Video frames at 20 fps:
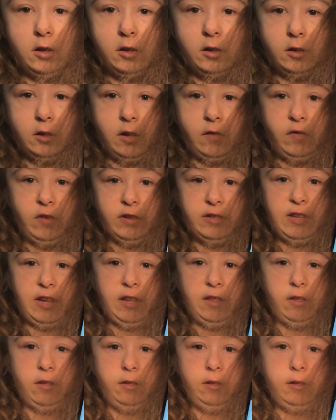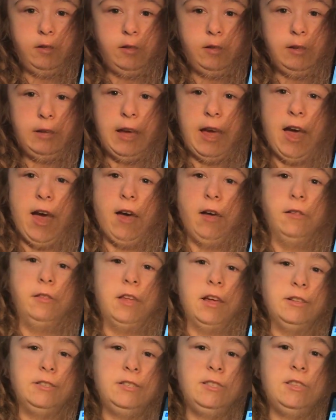If you see, yeah,
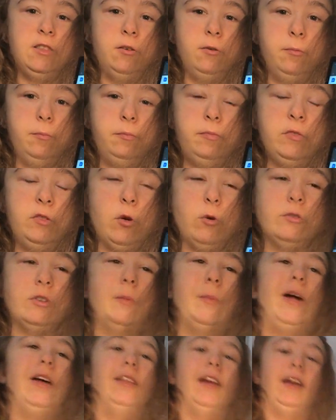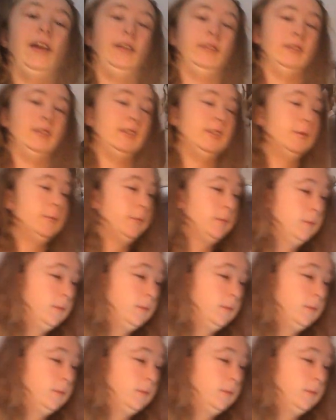that's the, those are my lines.